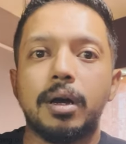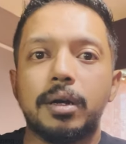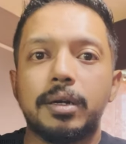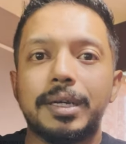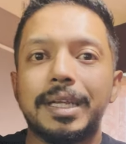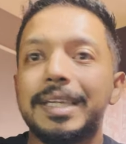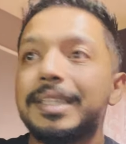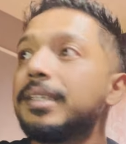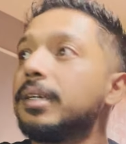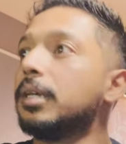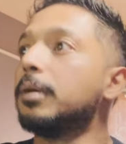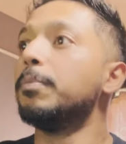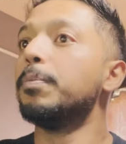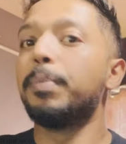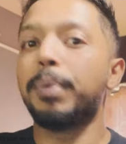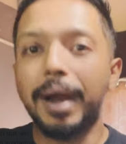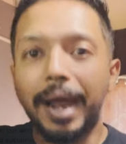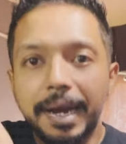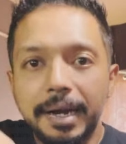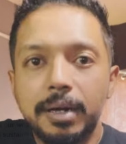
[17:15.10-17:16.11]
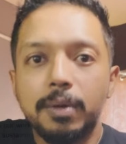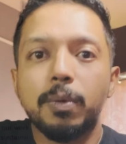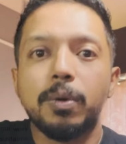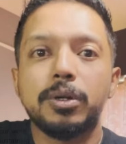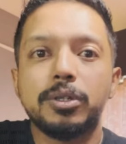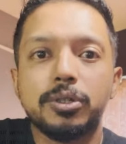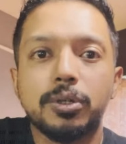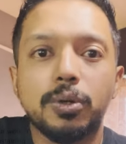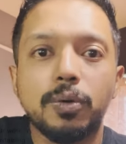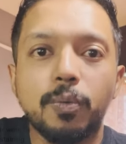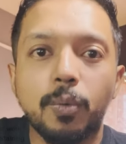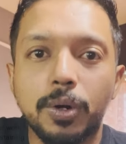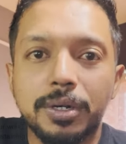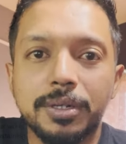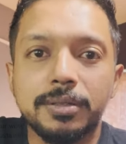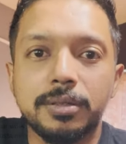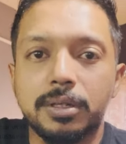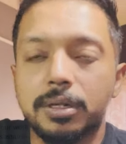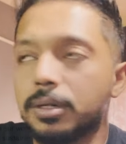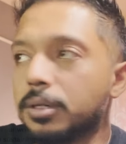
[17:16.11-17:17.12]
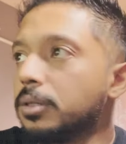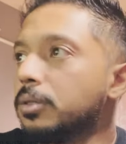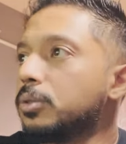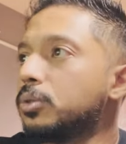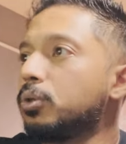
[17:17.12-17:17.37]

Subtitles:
take the implied version of what is written.